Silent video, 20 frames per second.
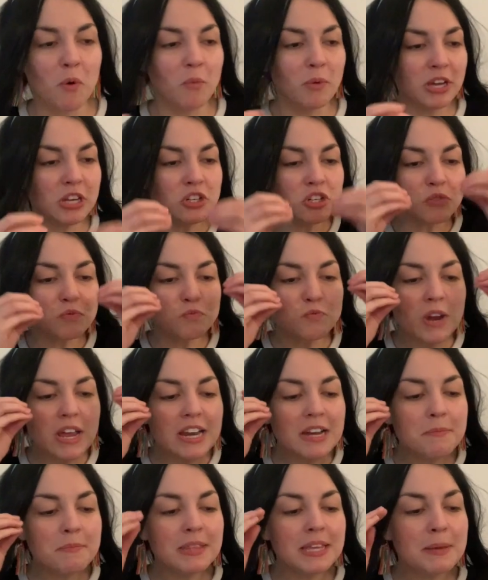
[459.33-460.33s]
We can just
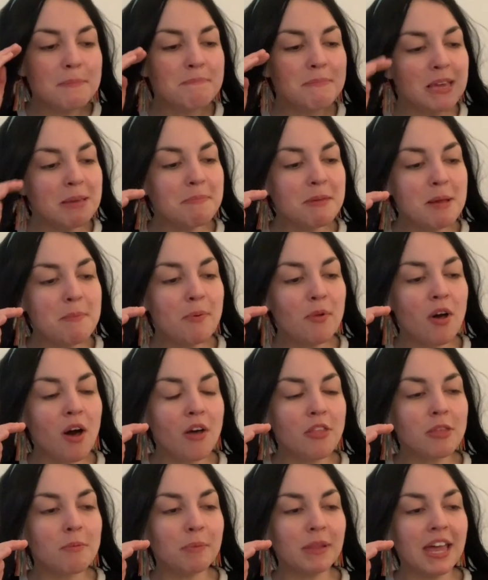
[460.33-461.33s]
randomly meet people
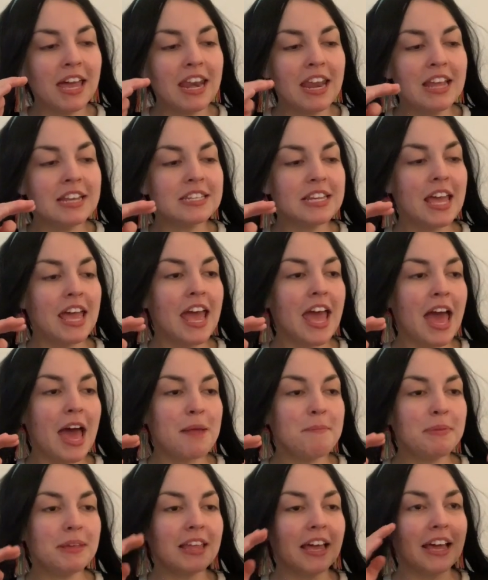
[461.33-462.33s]
on the planet
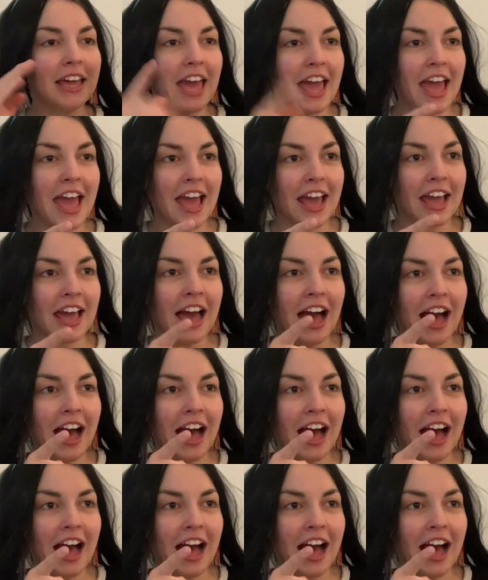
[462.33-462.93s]
and be like, hey,